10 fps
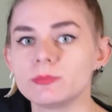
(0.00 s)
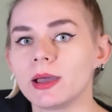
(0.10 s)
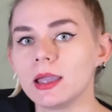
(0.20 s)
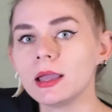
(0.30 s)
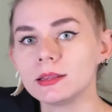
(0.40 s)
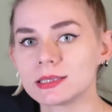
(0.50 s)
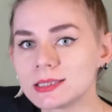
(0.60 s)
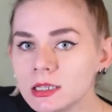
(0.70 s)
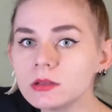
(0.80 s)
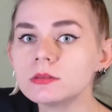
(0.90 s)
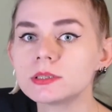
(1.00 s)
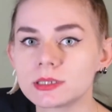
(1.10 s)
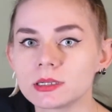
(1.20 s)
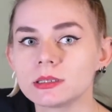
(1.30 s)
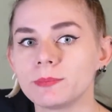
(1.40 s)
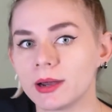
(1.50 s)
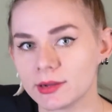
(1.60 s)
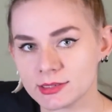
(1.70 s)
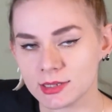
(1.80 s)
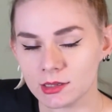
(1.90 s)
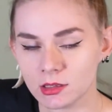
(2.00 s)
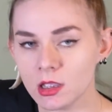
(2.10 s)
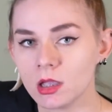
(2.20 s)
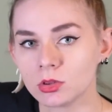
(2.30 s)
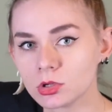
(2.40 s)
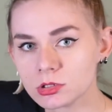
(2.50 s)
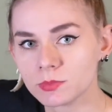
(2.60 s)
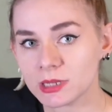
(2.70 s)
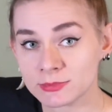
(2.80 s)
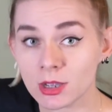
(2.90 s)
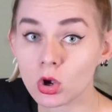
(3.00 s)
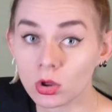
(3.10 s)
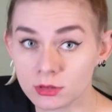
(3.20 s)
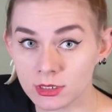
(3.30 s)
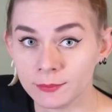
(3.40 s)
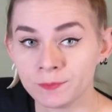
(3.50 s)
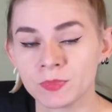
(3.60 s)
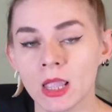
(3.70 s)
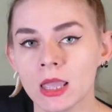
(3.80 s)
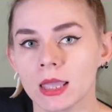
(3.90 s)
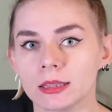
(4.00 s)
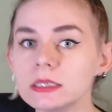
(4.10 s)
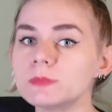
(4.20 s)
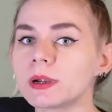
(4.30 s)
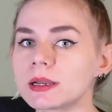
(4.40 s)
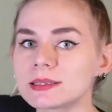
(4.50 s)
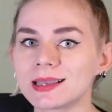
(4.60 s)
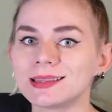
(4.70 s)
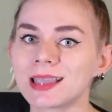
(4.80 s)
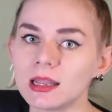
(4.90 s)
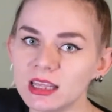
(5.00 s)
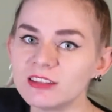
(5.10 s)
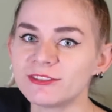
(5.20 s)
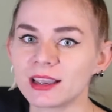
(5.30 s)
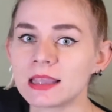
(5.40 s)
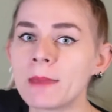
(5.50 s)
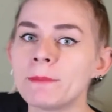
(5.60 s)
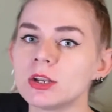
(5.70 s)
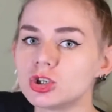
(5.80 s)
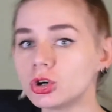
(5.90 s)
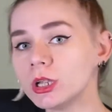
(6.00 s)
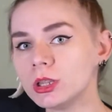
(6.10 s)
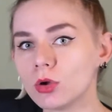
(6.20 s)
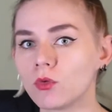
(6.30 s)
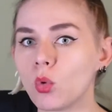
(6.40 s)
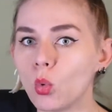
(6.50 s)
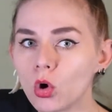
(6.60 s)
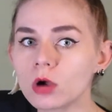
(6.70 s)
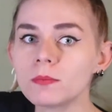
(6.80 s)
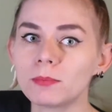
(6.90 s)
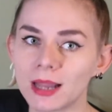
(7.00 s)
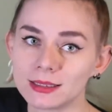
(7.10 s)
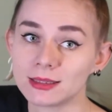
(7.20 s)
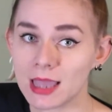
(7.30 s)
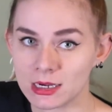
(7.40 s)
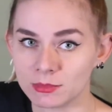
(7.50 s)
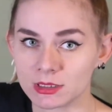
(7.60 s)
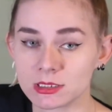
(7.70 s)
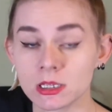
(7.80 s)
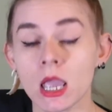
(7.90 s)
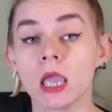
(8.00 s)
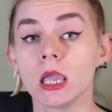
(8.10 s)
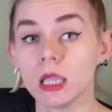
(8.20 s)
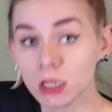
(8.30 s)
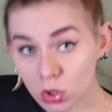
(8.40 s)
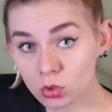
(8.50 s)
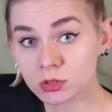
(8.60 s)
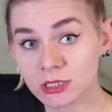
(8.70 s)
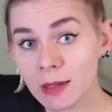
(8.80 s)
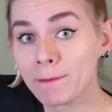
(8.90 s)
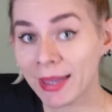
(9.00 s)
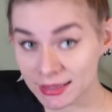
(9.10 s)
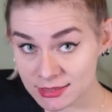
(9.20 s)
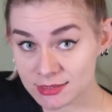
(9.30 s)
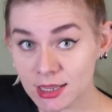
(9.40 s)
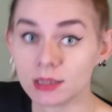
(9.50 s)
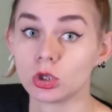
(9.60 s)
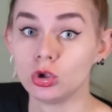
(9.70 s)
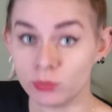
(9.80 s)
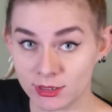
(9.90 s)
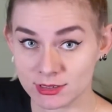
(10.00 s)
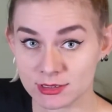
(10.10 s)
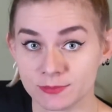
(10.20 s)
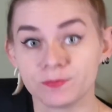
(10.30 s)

by the single-celled parasite Toxoplasma gondii. This parasite can infect majority of warm-blooded animals, including pets and humans.